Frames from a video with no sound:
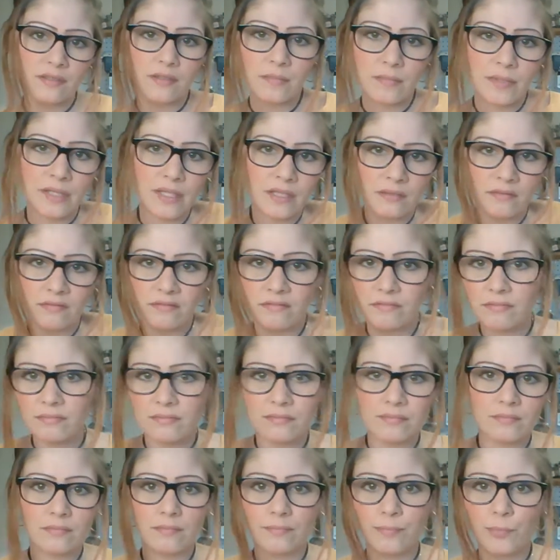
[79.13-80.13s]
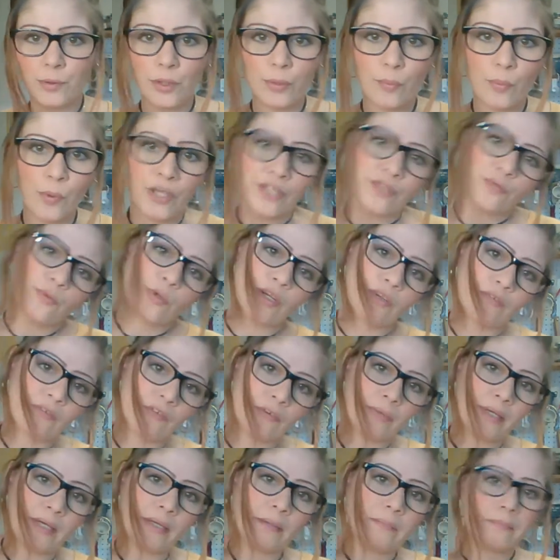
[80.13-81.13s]
I mean, bullet points work for
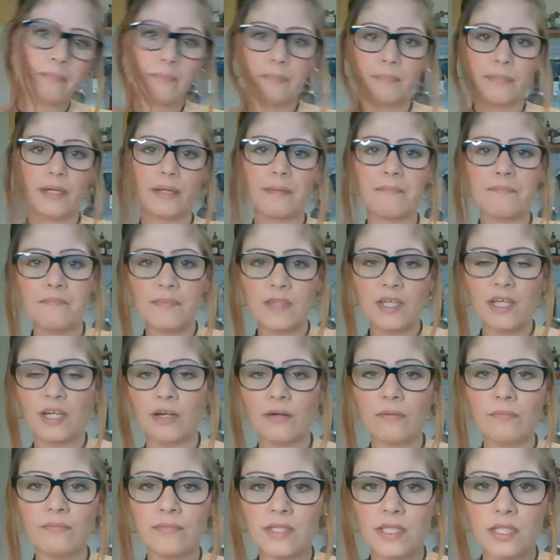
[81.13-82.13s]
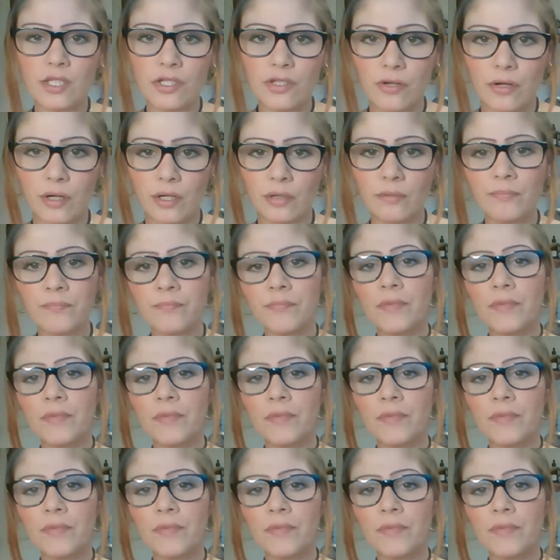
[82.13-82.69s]
me, but, you know, to each their own.